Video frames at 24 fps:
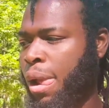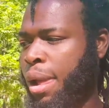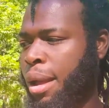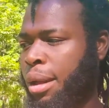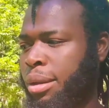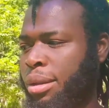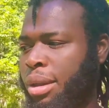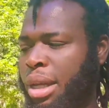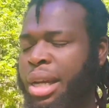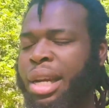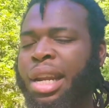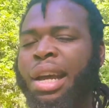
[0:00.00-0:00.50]

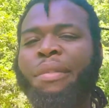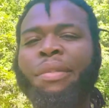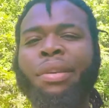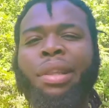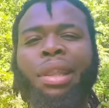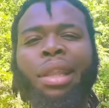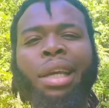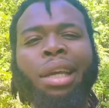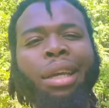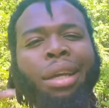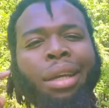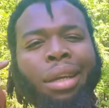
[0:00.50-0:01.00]
They never
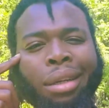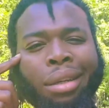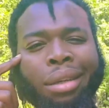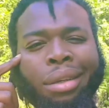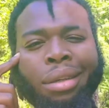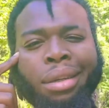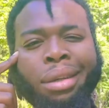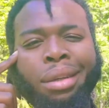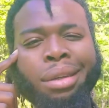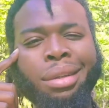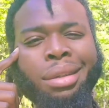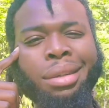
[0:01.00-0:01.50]
think,
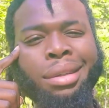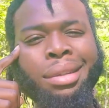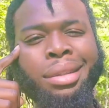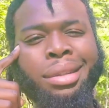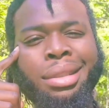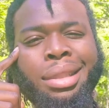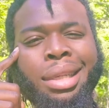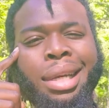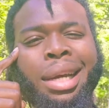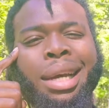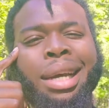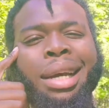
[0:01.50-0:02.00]

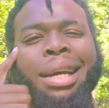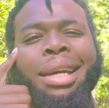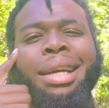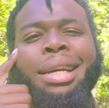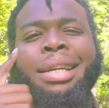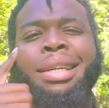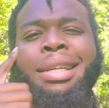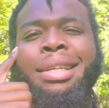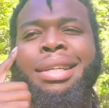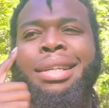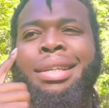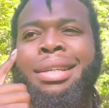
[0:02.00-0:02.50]

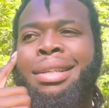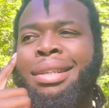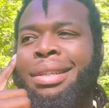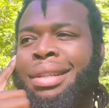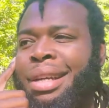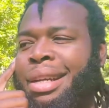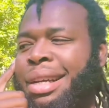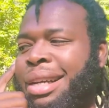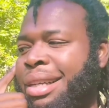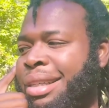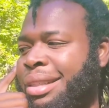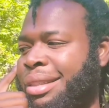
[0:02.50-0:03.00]
dang,
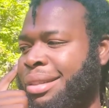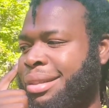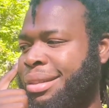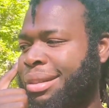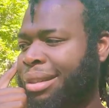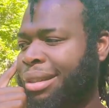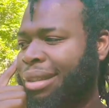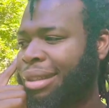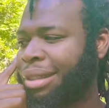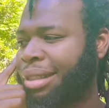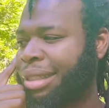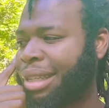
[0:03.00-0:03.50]

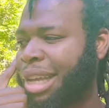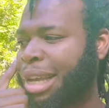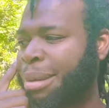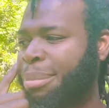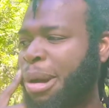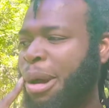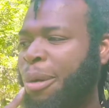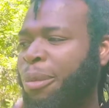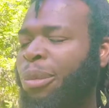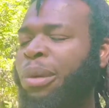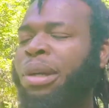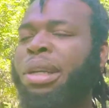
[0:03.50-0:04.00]

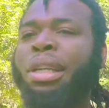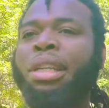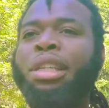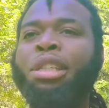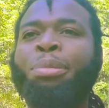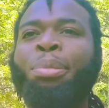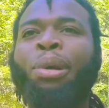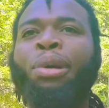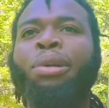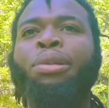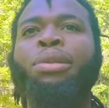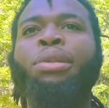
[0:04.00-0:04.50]
am I really
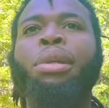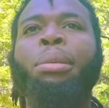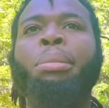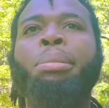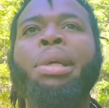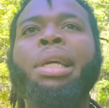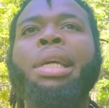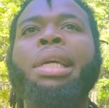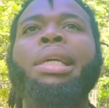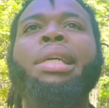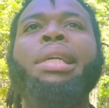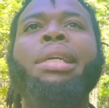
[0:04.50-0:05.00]
supposed to
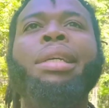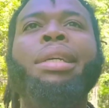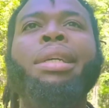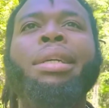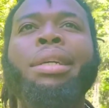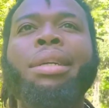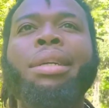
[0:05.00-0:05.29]
be here?